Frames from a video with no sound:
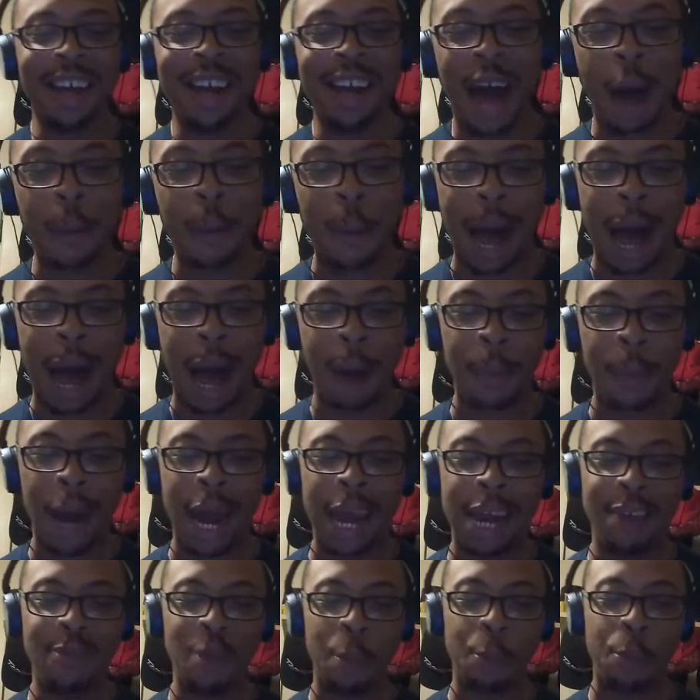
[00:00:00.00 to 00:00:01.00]
i
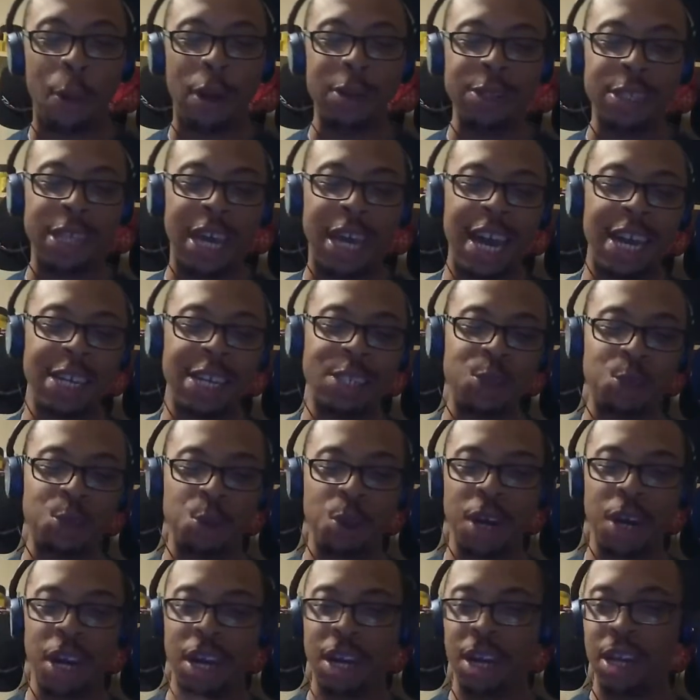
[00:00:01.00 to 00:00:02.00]
might even post an
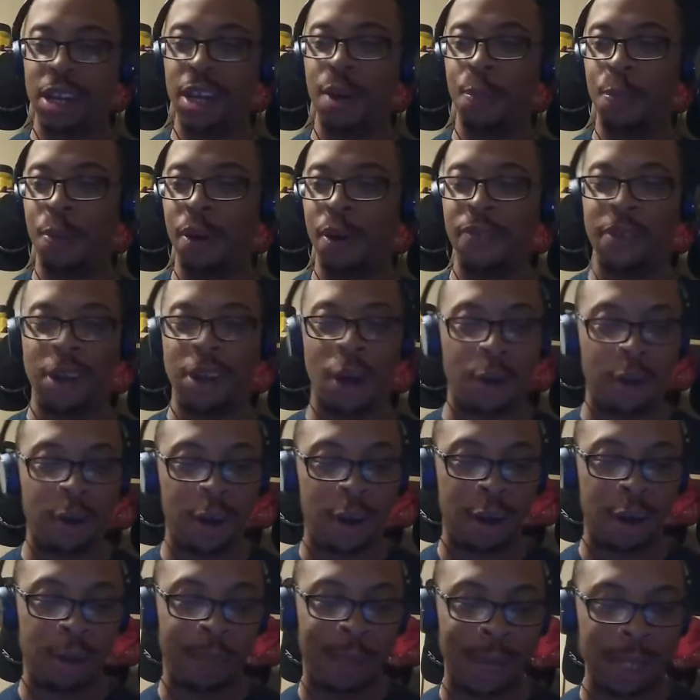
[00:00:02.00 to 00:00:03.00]
extra clip of it
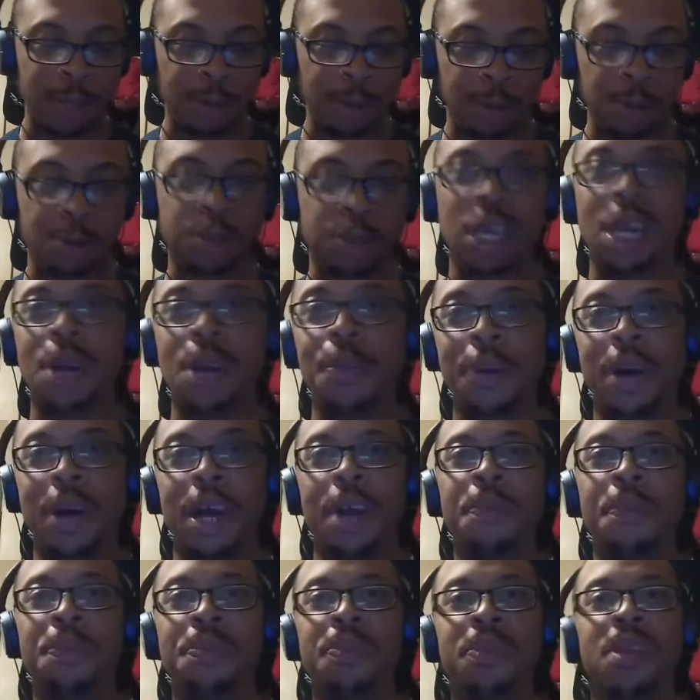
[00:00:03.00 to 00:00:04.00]
on uh, my YouTube channel.
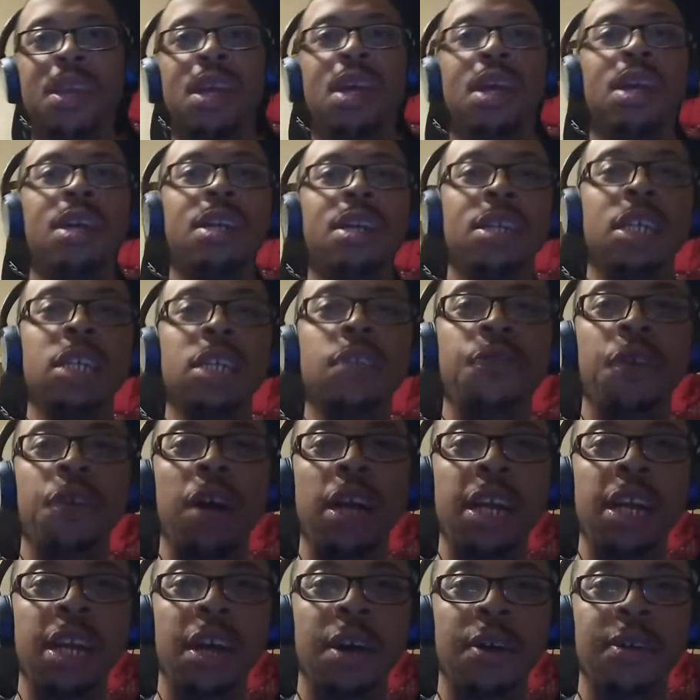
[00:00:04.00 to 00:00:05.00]
But this
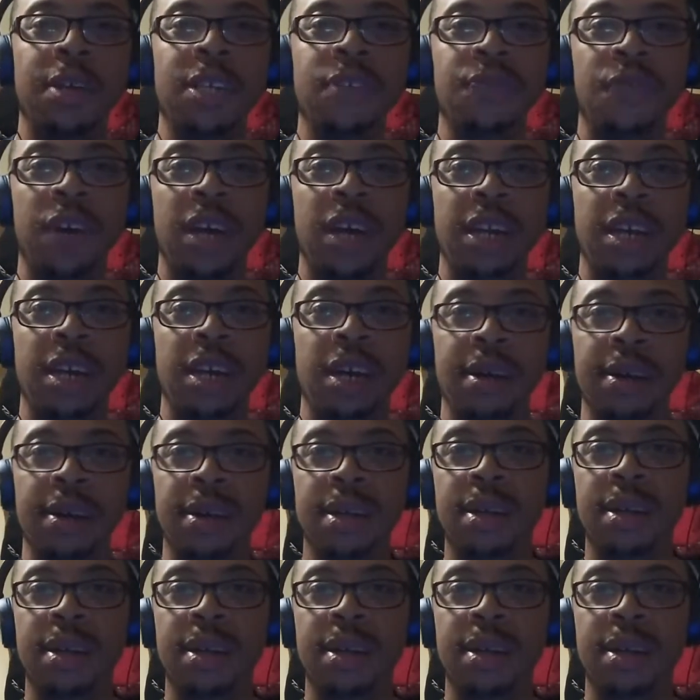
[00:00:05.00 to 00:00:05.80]
funny though. This funny though.